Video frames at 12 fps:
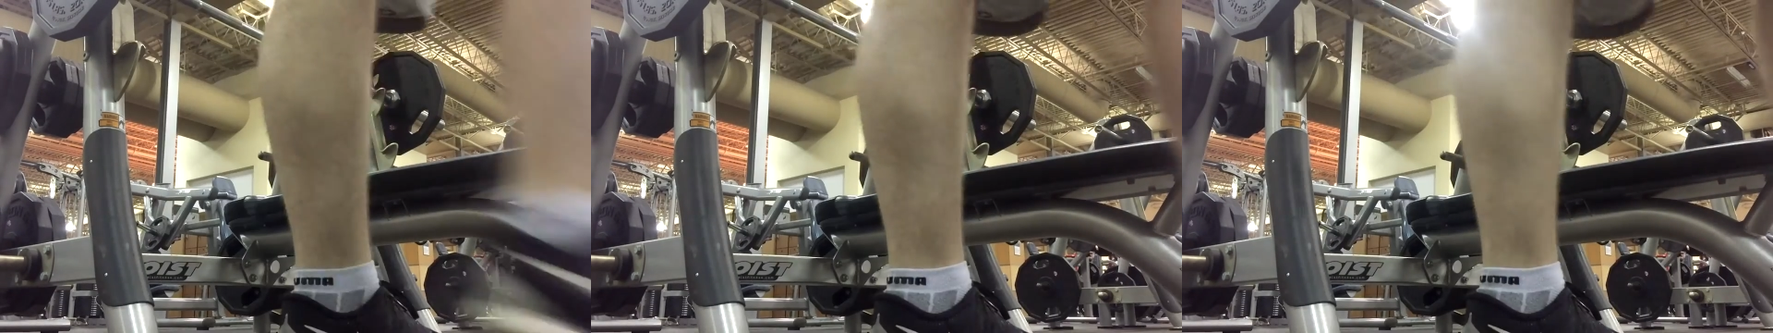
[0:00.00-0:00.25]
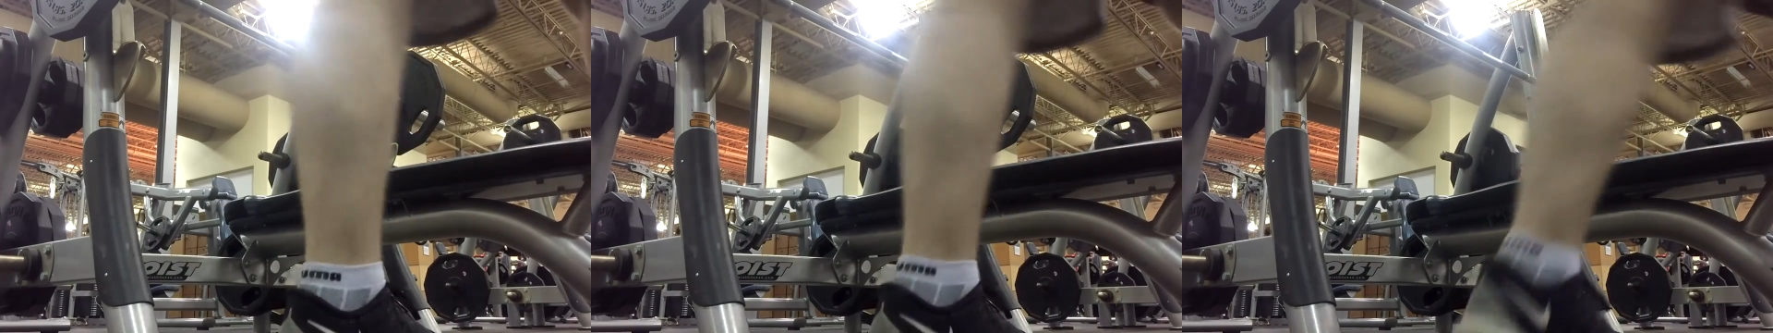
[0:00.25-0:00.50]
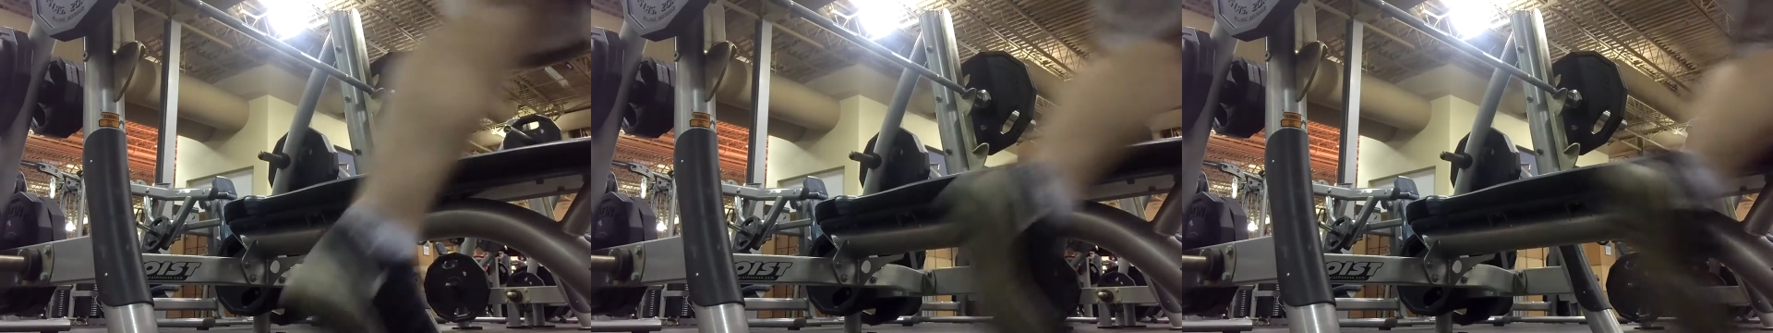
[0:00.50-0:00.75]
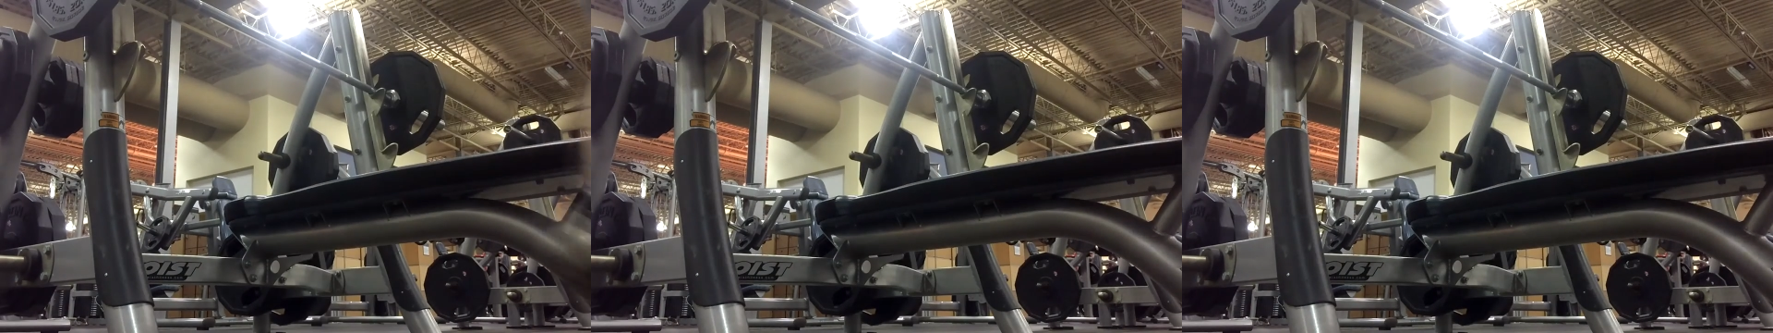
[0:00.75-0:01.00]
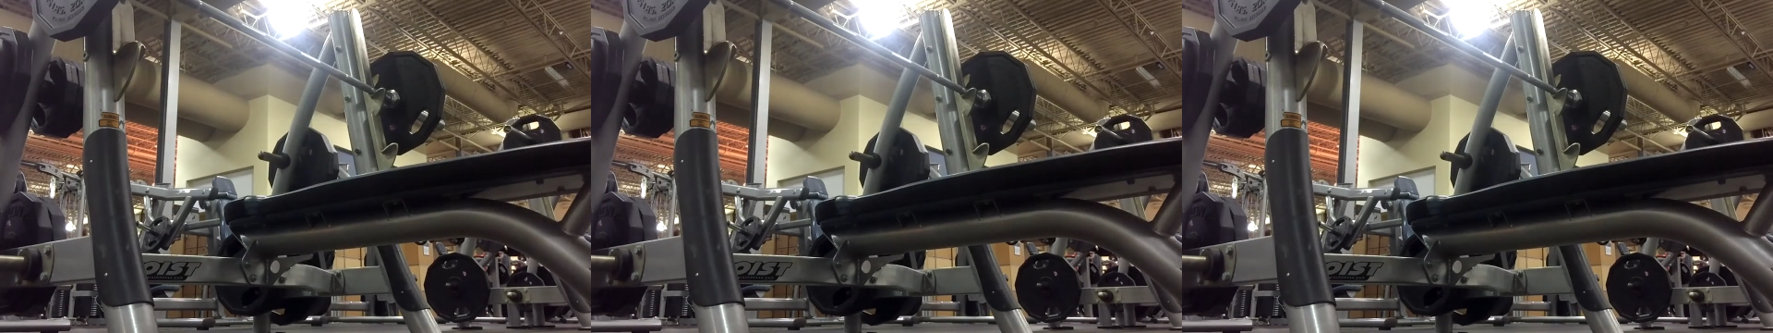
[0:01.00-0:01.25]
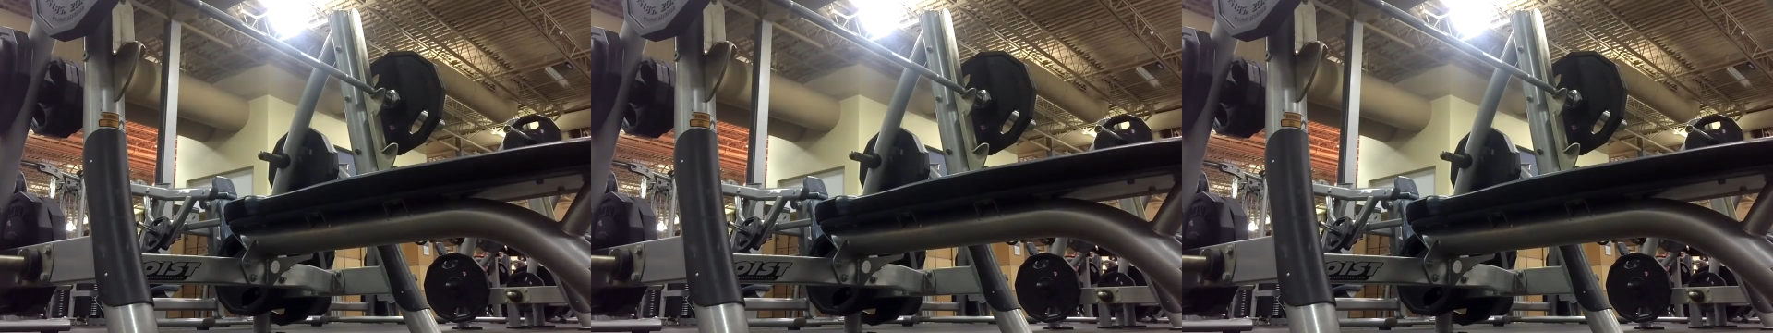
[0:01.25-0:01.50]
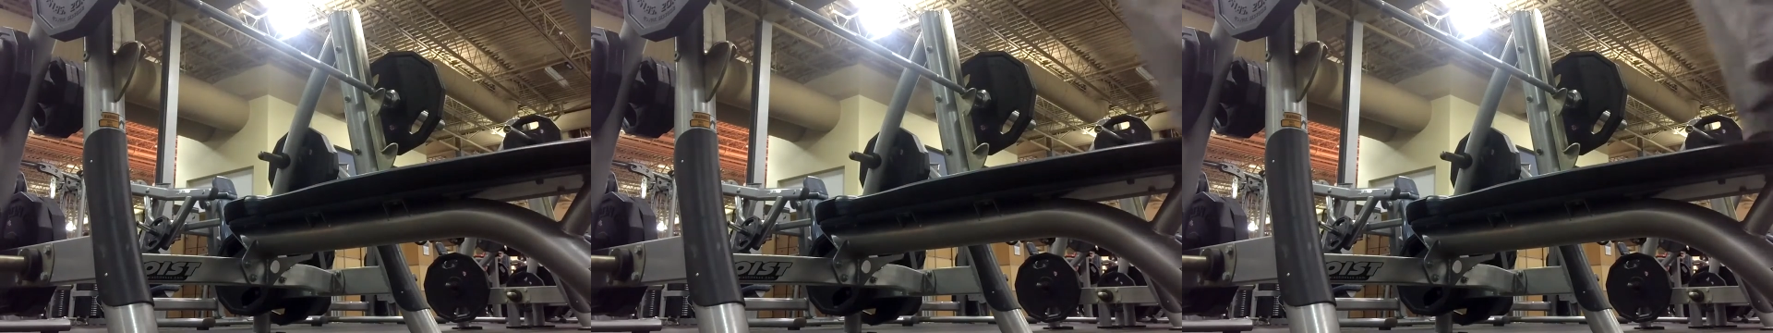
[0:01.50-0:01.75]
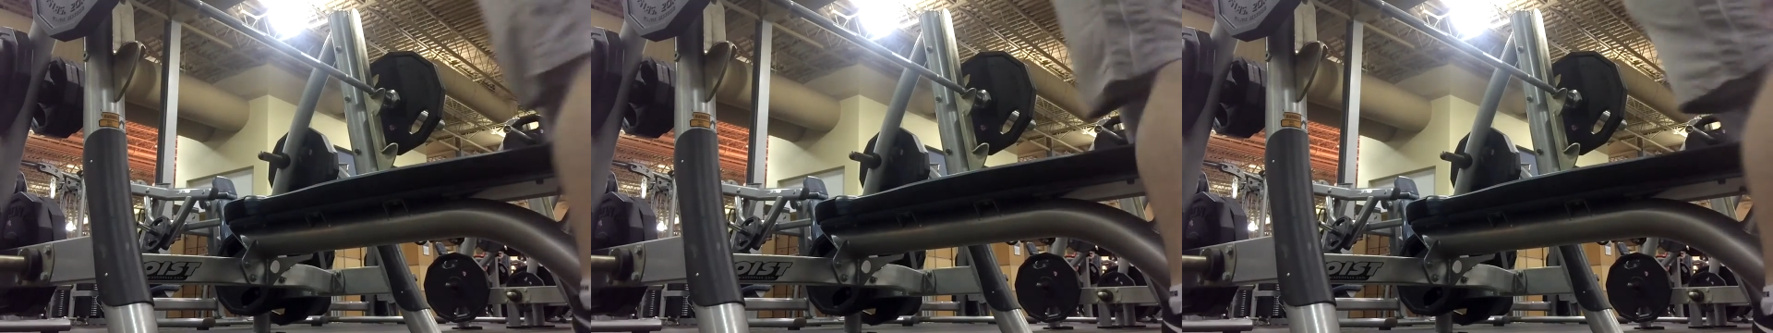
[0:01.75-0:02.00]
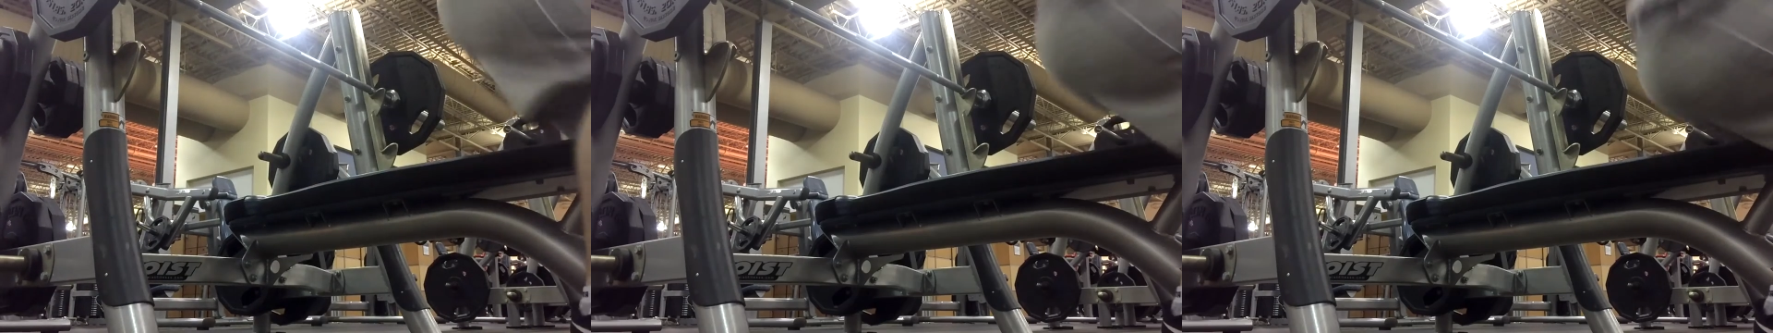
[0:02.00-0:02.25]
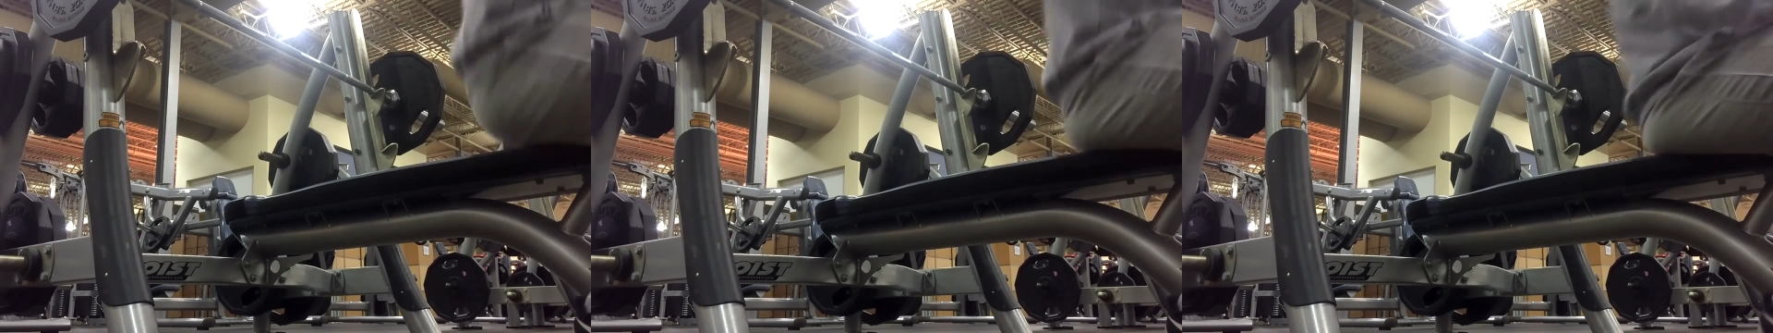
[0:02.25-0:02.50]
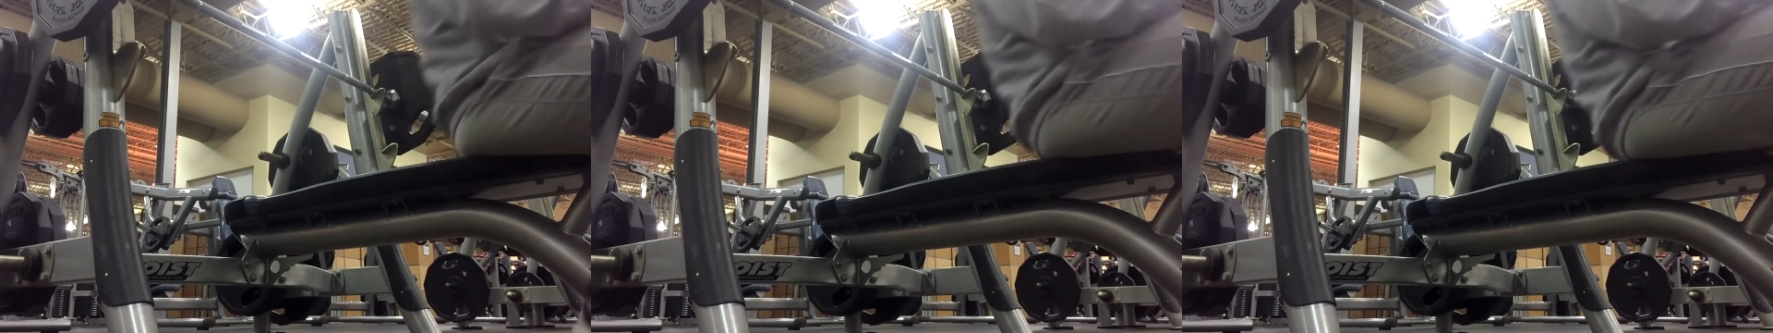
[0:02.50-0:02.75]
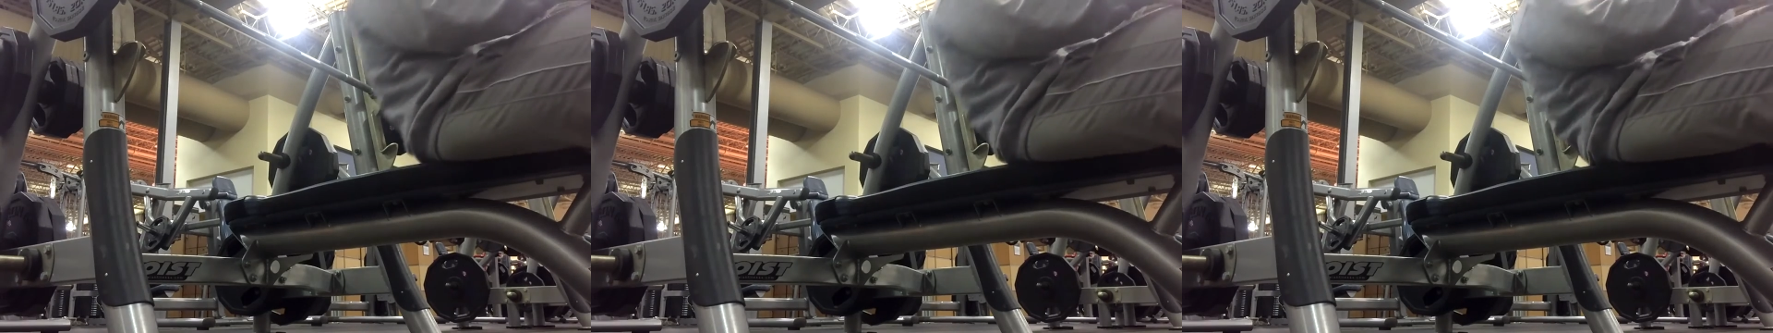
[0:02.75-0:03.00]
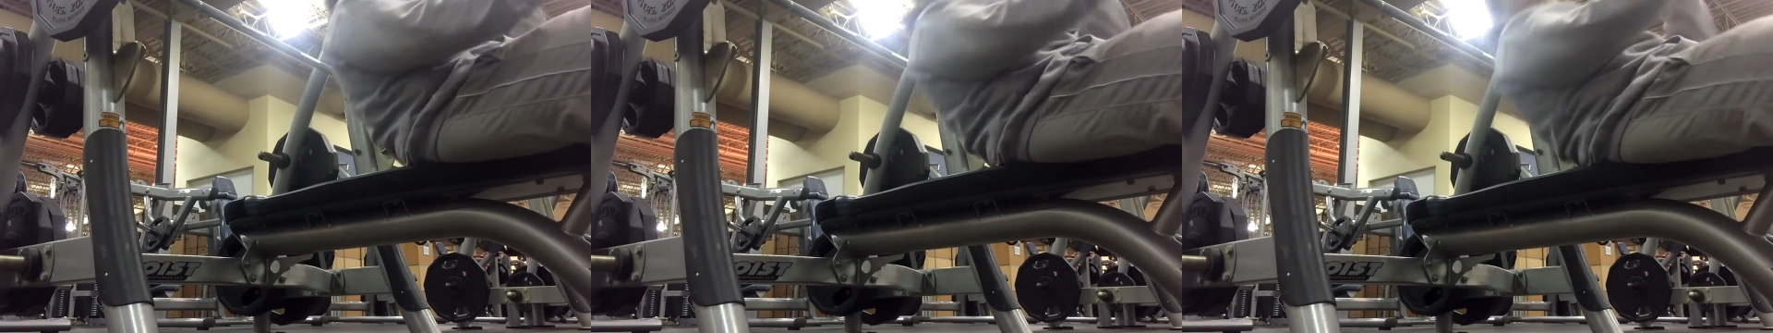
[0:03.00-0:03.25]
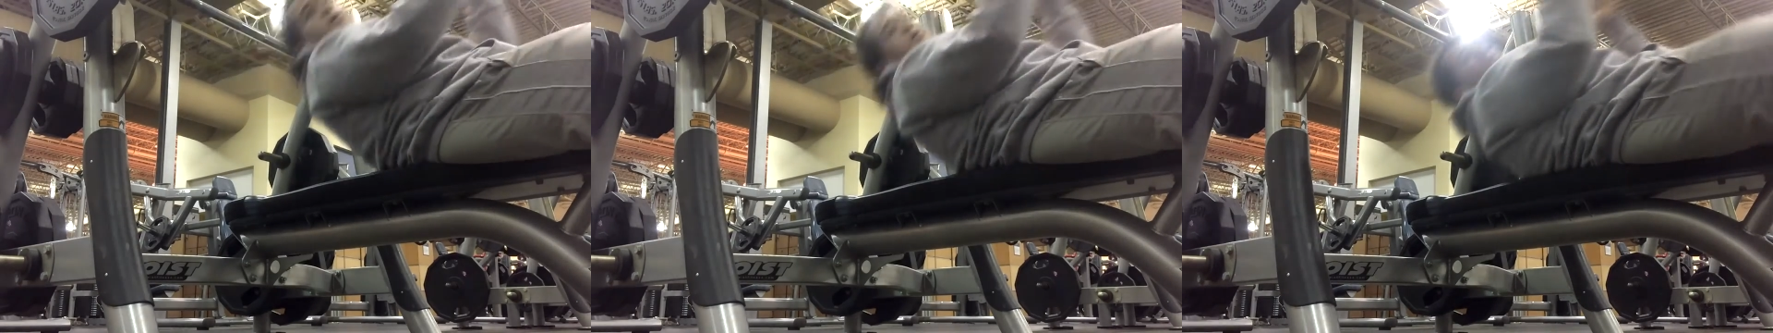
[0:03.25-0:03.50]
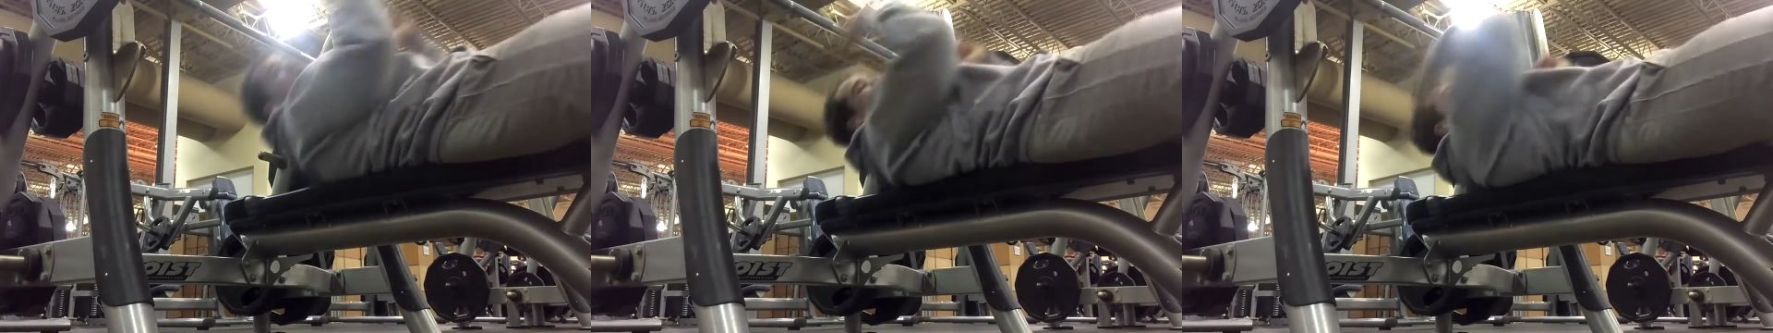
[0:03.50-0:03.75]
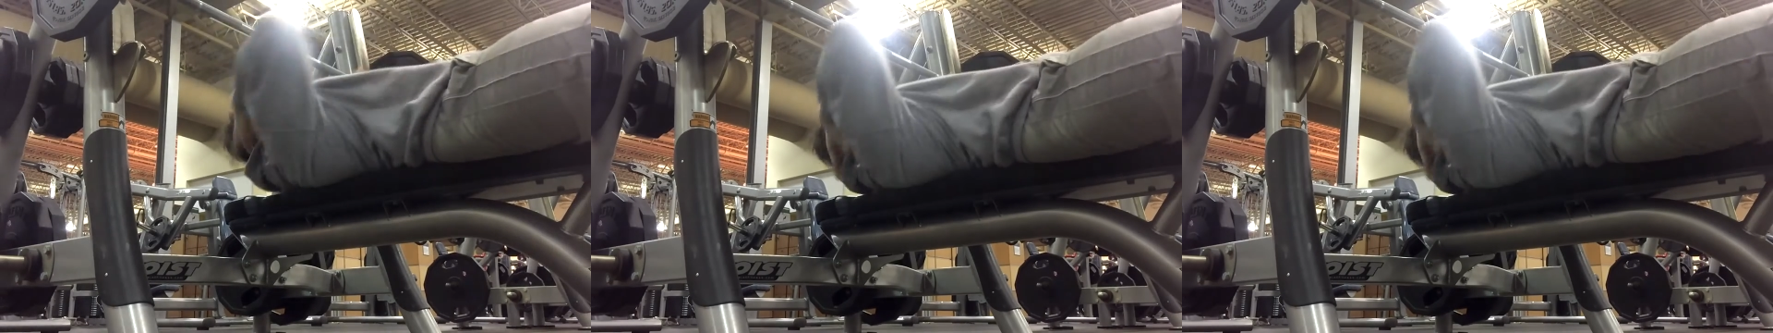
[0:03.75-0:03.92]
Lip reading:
[unreadable: no face in view]